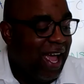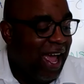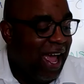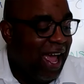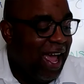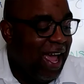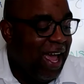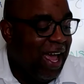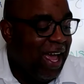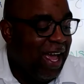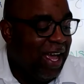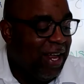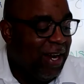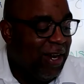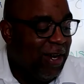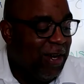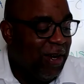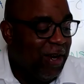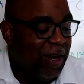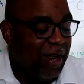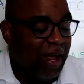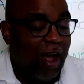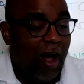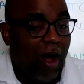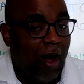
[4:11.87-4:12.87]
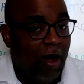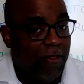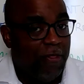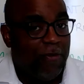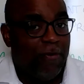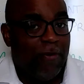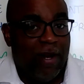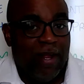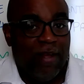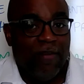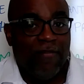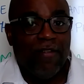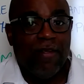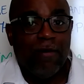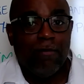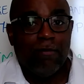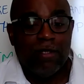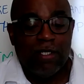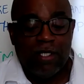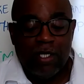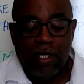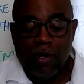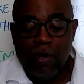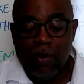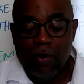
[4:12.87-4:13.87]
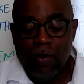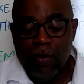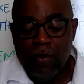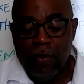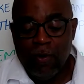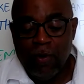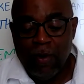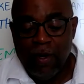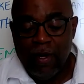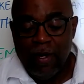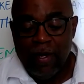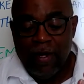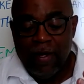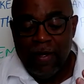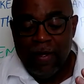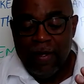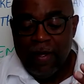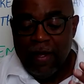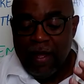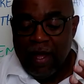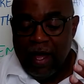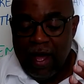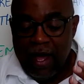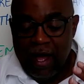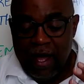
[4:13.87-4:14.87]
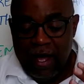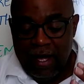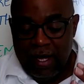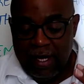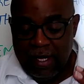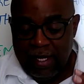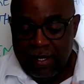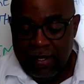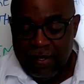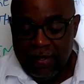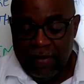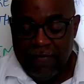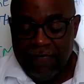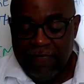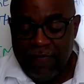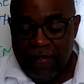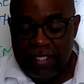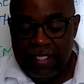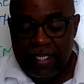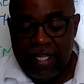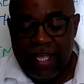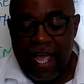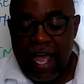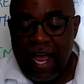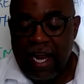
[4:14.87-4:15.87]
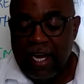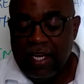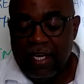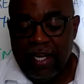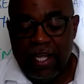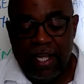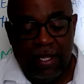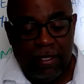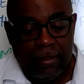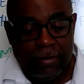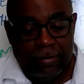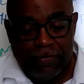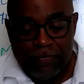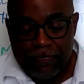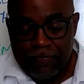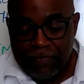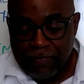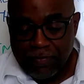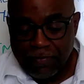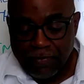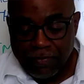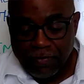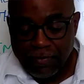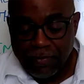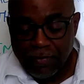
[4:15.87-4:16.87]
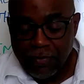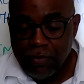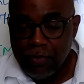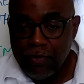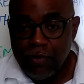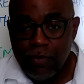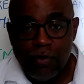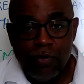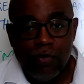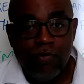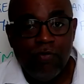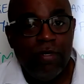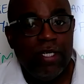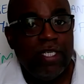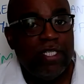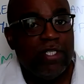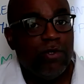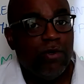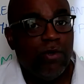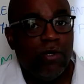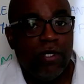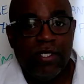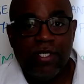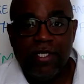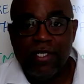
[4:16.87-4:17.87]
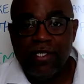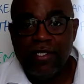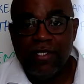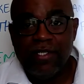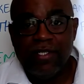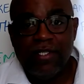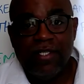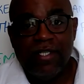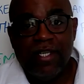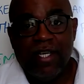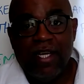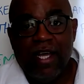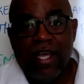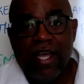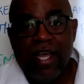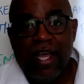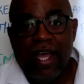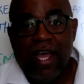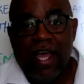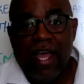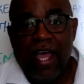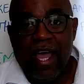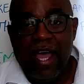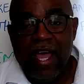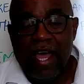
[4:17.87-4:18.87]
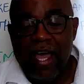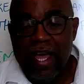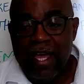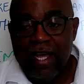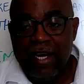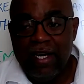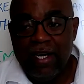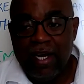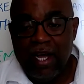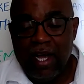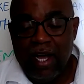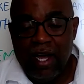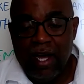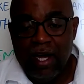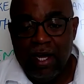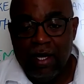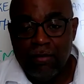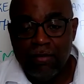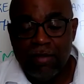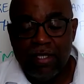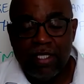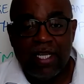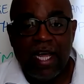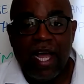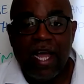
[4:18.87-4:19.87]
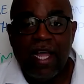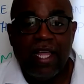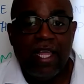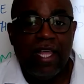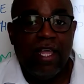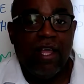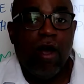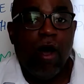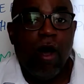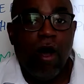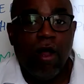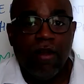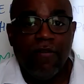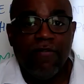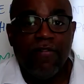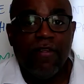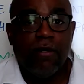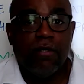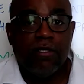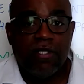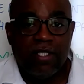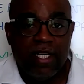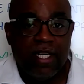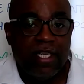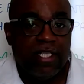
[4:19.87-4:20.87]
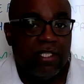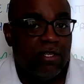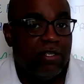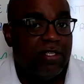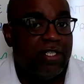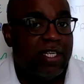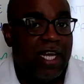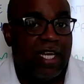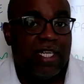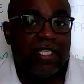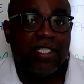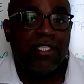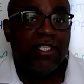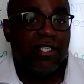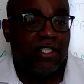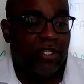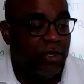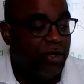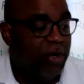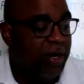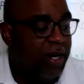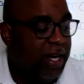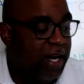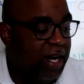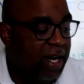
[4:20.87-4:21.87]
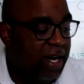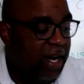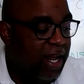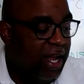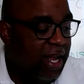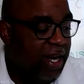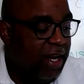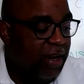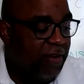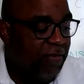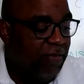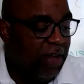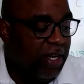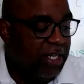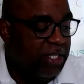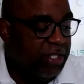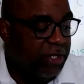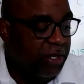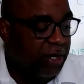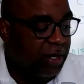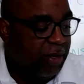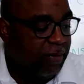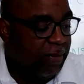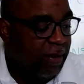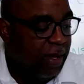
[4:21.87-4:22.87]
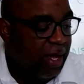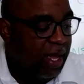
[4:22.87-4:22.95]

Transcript: and all three of them so uh, physicality, resources, and um, psyche all of those things are tested during an, an adventure.